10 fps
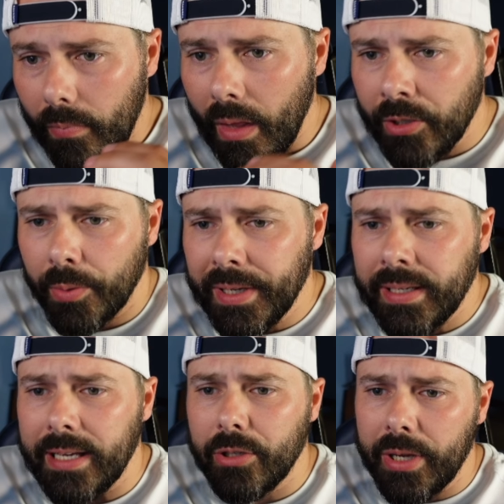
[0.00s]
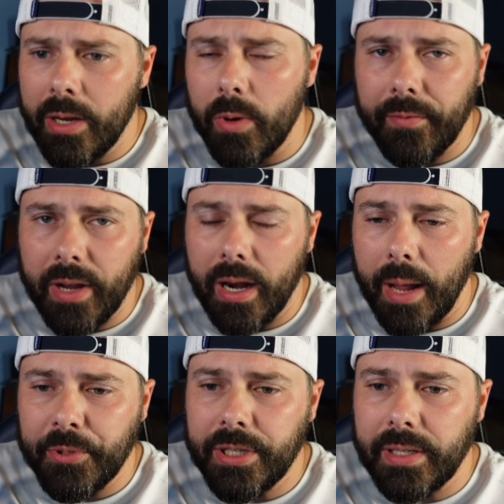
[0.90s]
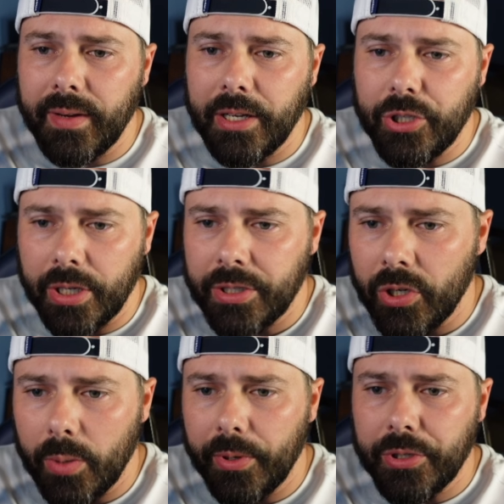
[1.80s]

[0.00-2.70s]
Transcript: so in this case, looking at what I've got options, I've got Justin Herbert,